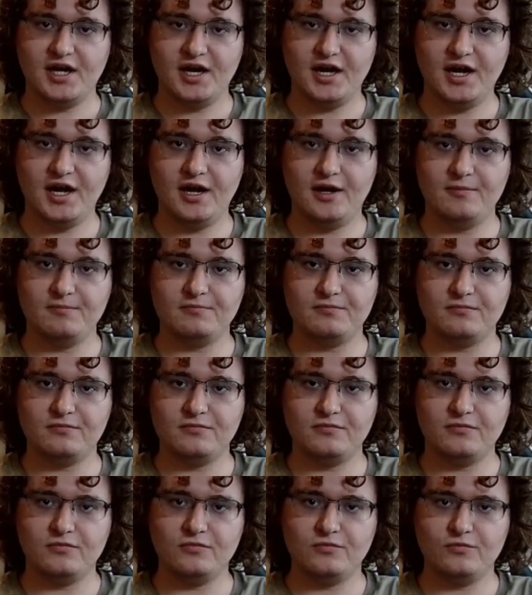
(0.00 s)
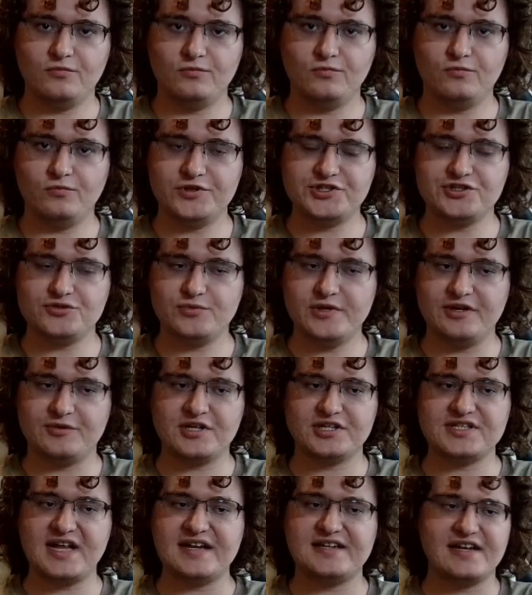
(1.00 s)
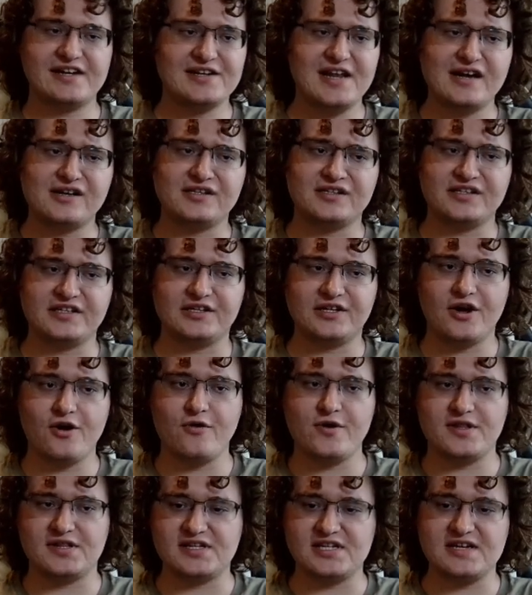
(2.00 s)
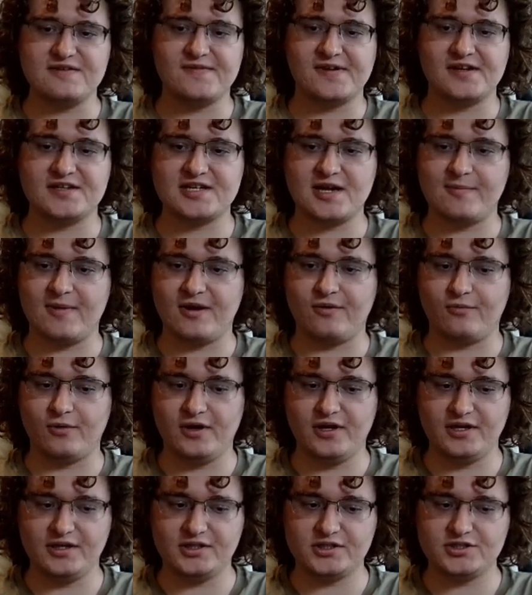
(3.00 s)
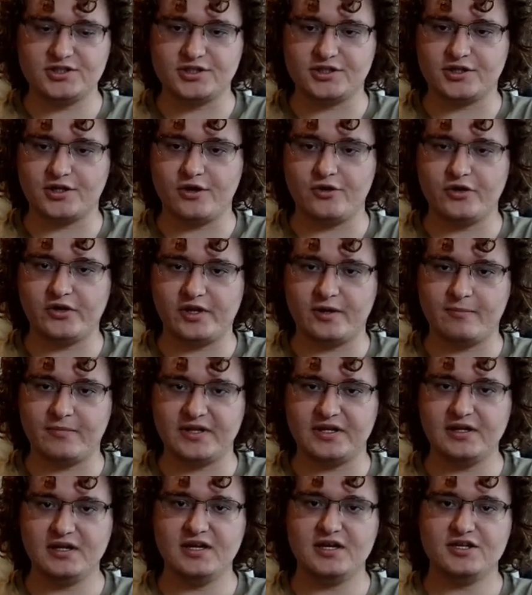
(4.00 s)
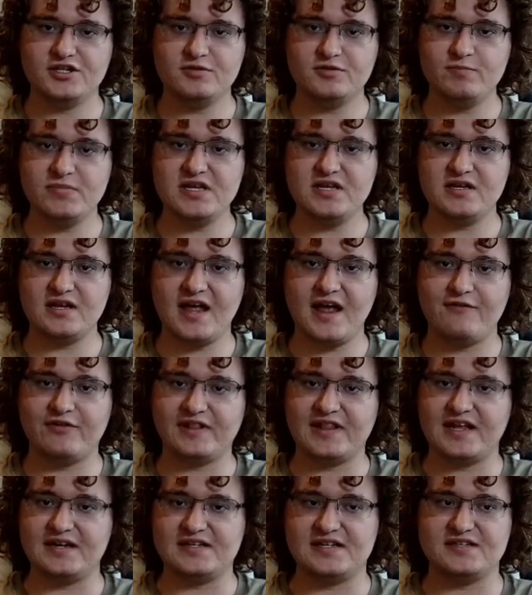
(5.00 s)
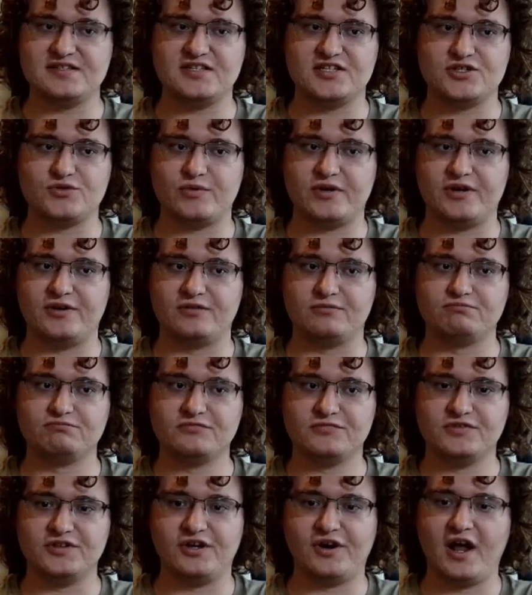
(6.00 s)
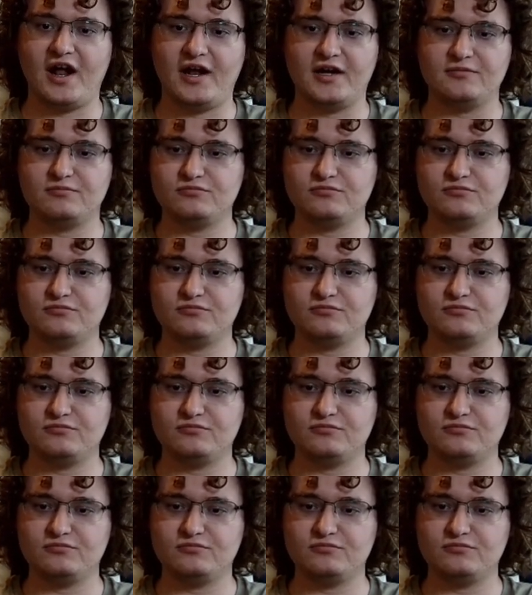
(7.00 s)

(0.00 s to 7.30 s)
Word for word: Um, which is weird because I can technically go and leave anytime I want to go to them, but just being having that distance where they're not